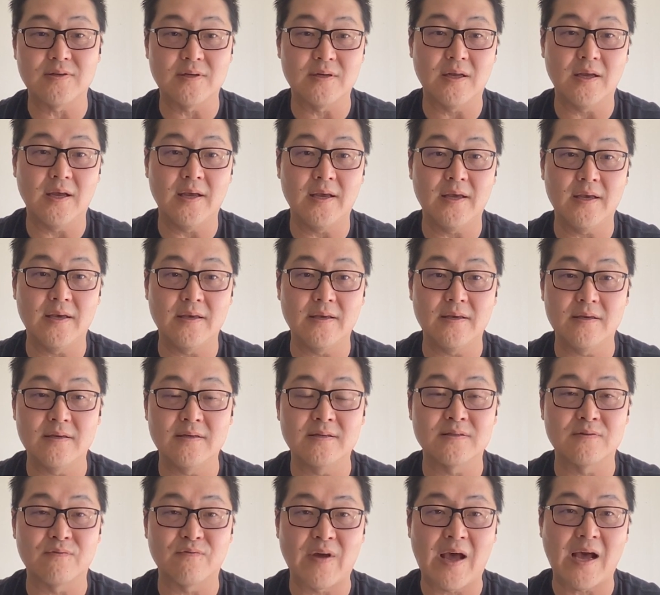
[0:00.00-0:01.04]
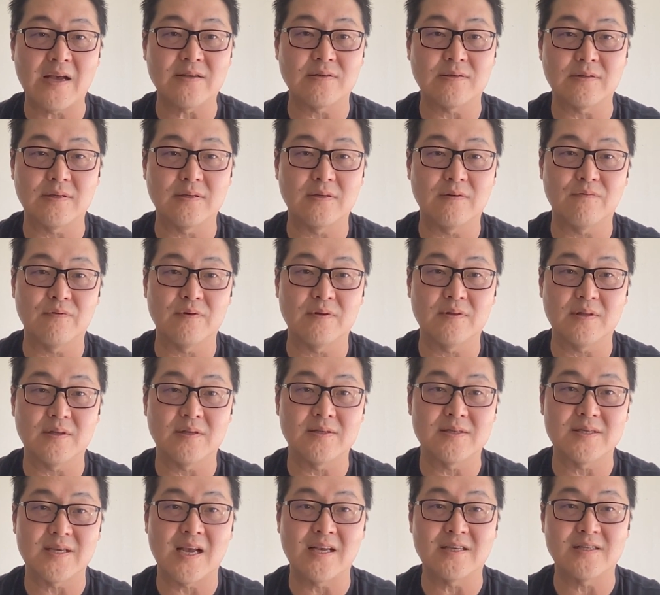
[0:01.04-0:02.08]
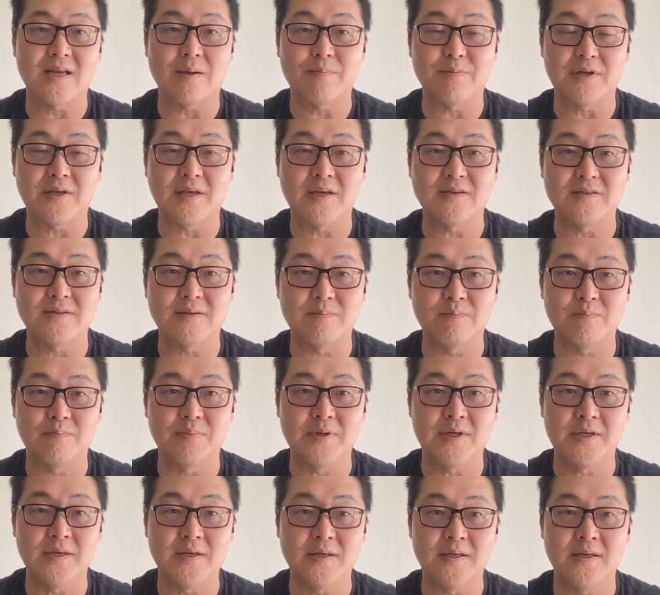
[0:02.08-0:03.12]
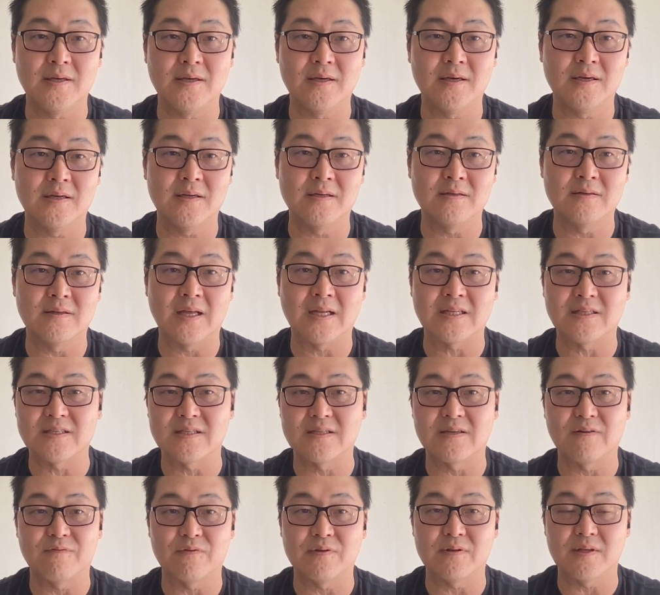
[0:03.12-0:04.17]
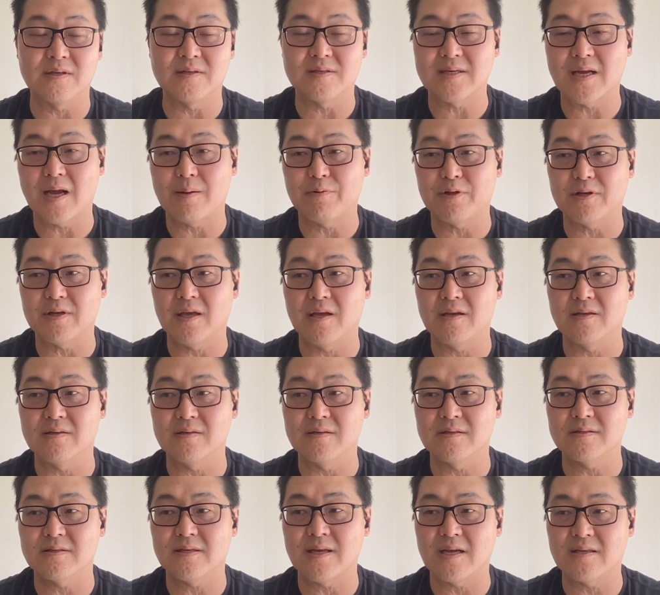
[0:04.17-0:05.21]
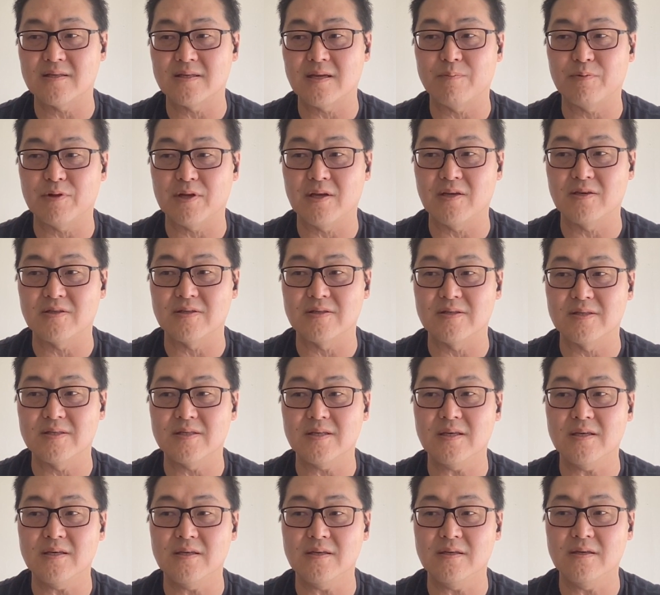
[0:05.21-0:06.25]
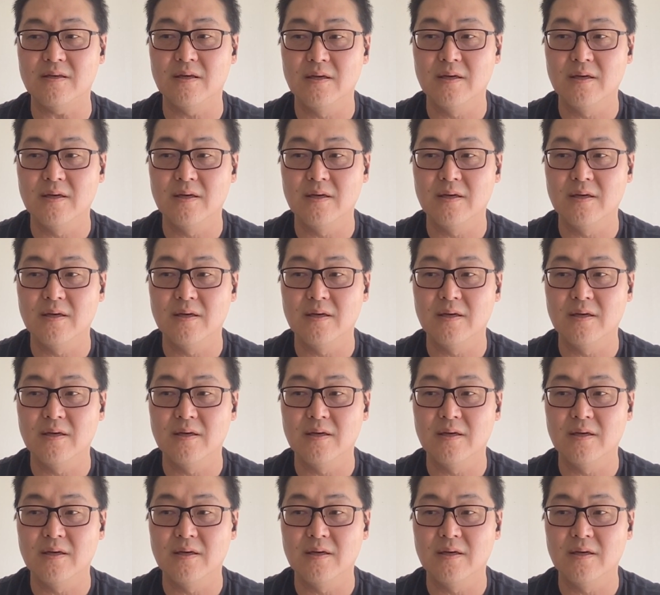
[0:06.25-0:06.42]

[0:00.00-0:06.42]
A is vastly different than SaaS application B, and that's different than SaaS application C.